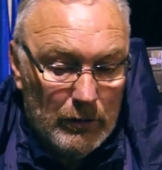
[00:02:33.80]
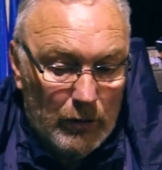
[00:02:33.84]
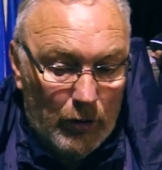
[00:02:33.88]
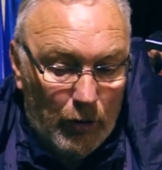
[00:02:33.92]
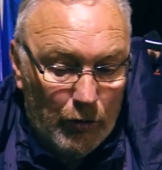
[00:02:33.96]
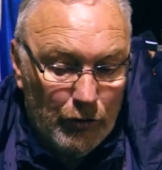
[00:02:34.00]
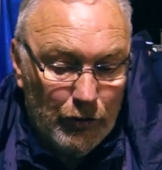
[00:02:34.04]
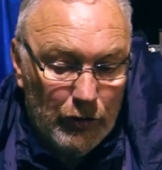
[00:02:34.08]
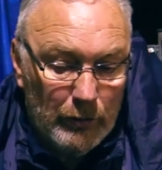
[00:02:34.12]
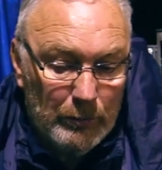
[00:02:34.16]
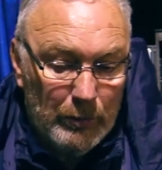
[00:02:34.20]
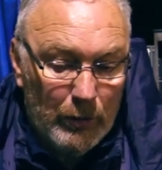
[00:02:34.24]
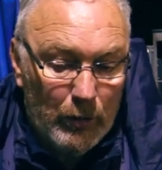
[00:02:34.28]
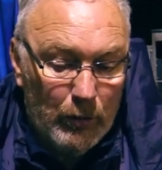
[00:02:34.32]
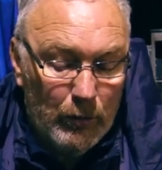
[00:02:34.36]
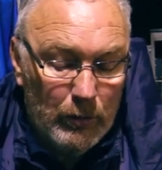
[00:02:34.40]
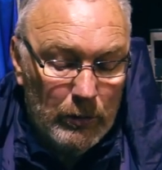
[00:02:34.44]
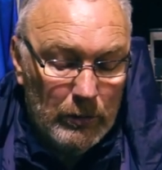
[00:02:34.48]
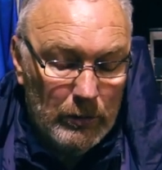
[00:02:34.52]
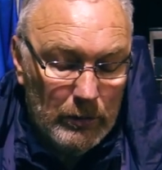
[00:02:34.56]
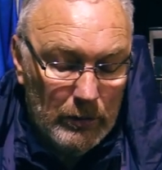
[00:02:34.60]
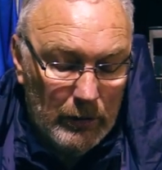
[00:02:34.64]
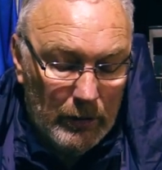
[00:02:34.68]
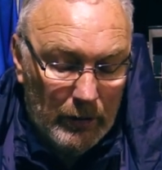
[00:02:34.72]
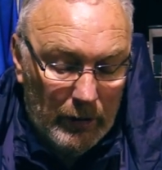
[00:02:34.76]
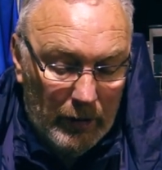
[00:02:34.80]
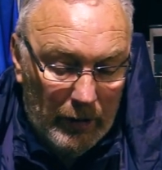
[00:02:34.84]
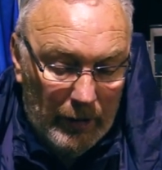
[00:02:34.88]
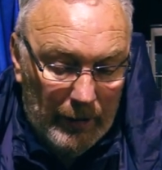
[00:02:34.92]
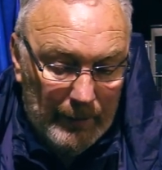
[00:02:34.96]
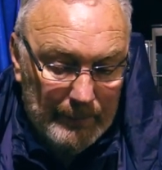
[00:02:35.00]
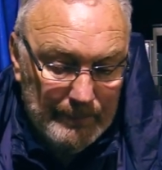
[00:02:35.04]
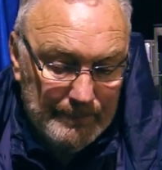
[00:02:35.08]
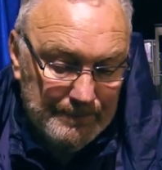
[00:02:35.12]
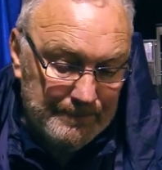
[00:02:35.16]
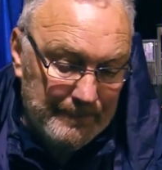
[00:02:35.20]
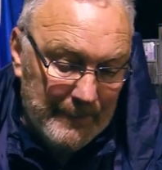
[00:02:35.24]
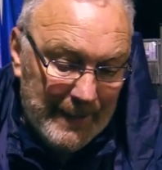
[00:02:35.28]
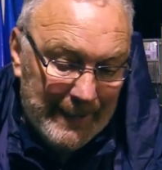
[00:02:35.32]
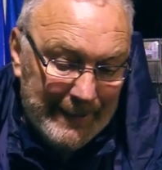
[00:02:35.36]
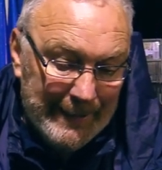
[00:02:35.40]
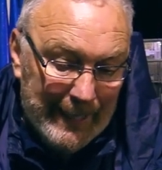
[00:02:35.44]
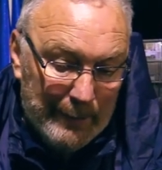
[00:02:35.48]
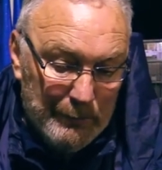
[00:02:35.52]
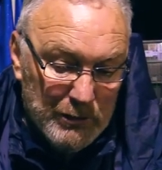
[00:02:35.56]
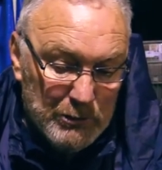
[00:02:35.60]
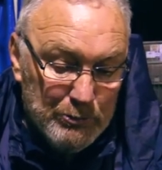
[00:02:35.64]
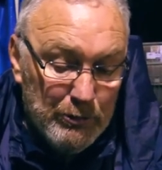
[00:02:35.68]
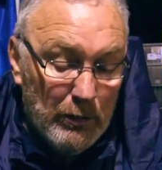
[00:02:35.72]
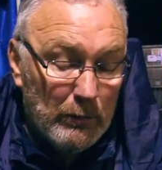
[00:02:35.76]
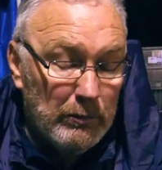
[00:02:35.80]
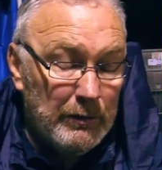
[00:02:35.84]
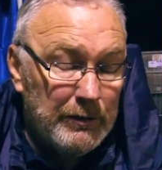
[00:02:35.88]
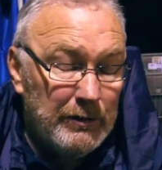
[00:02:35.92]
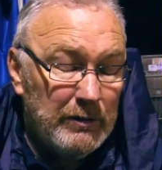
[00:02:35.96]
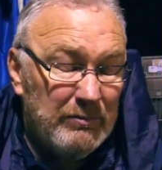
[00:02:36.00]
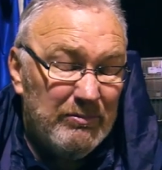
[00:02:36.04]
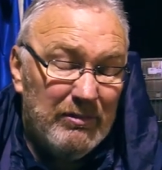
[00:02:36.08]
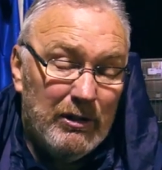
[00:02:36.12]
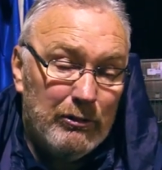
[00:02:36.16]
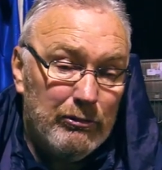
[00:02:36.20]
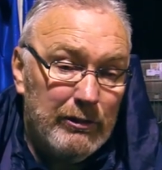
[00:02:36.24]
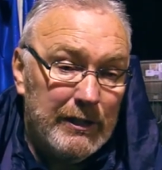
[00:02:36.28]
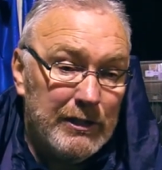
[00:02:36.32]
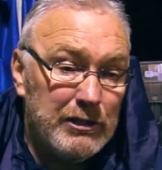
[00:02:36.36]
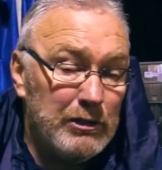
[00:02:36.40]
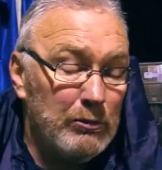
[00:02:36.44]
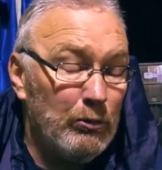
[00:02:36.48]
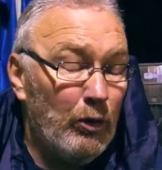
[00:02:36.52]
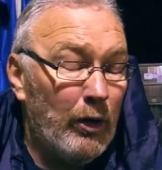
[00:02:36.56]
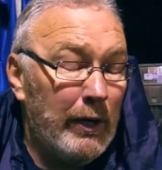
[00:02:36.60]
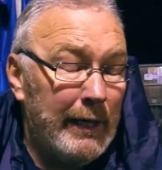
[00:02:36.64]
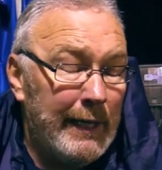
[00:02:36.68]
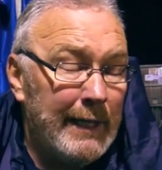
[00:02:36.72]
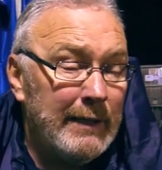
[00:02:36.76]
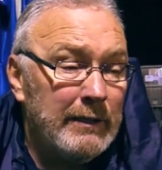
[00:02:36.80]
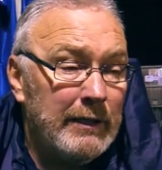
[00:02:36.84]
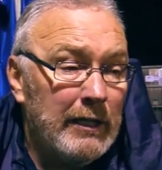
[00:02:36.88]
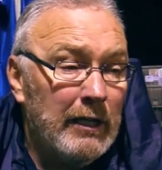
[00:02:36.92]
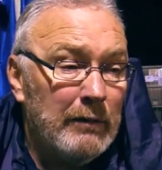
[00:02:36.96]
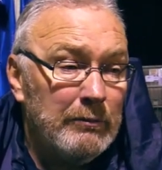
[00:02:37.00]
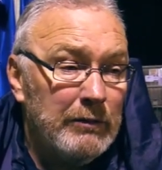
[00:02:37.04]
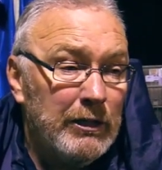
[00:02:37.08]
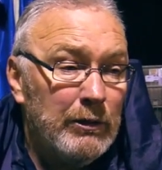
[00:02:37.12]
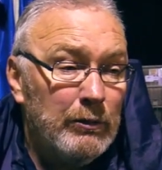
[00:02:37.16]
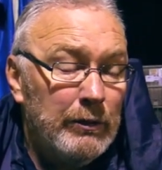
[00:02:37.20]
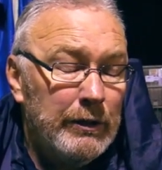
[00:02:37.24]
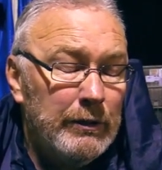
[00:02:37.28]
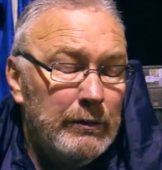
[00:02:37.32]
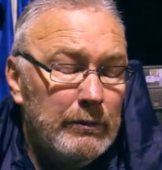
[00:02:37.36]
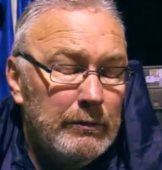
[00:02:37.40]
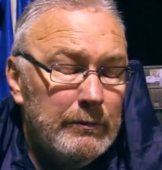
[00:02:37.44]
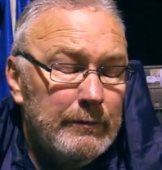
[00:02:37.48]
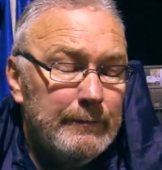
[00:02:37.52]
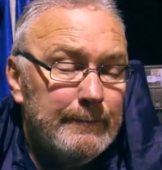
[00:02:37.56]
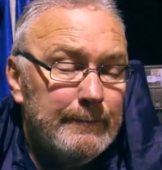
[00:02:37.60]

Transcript: on the ball, and that was probably the reason why it ended up 0-0.